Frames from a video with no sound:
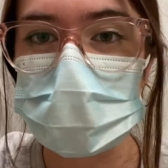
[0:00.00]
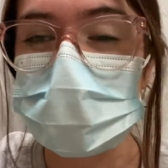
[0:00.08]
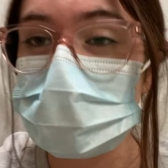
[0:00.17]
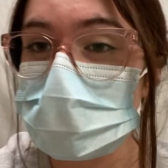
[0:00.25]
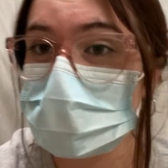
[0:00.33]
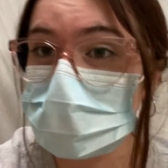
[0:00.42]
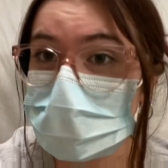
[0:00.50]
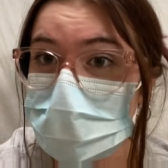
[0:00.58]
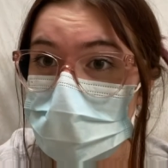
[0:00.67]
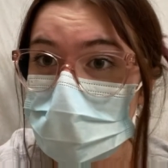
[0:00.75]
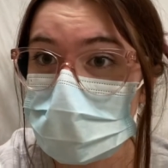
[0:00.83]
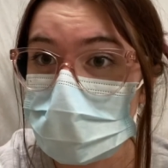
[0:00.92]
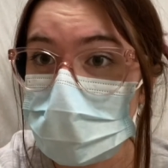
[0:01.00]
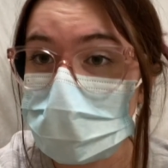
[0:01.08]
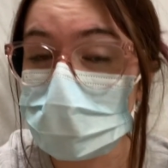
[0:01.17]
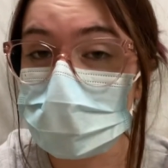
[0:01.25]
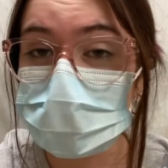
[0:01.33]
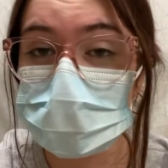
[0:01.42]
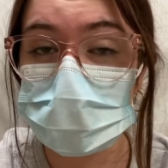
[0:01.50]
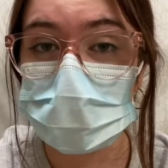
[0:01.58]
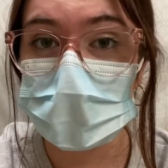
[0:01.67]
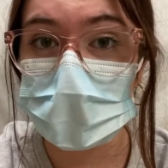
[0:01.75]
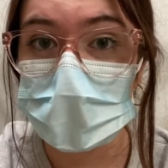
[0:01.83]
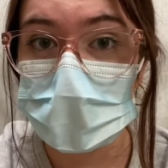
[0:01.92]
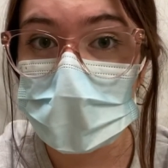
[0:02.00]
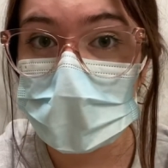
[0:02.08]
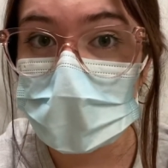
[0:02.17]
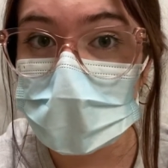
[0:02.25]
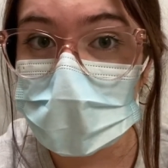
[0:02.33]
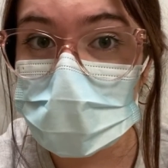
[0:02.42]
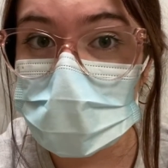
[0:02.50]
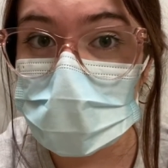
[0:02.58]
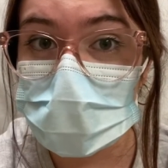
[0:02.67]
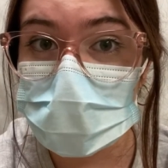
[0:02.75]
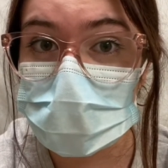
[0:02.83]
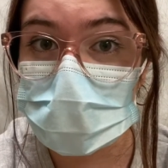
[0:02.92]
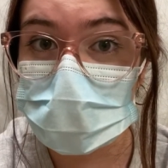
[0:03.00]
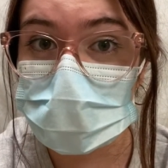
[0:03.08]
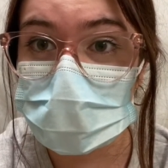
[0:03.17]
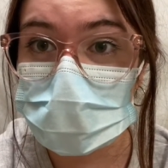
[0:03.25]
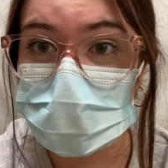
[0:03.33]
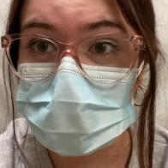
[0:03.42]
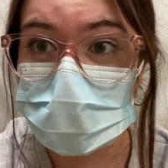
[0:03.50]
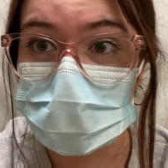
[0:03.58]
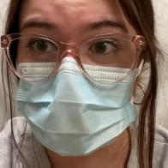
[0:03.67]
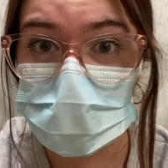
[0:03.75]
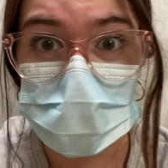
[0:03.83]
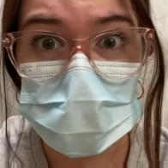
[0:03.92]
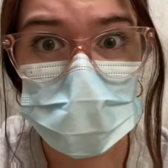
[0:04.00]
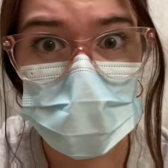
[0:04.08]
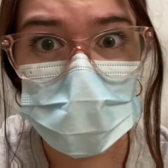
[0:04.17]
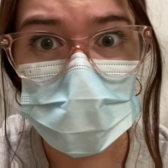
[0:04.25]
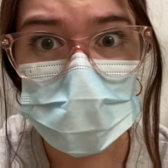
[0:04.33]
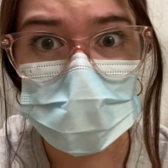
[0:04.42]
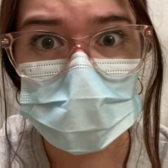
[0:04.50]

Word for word: I'm just at the doctor's office, and I'm getting checked out.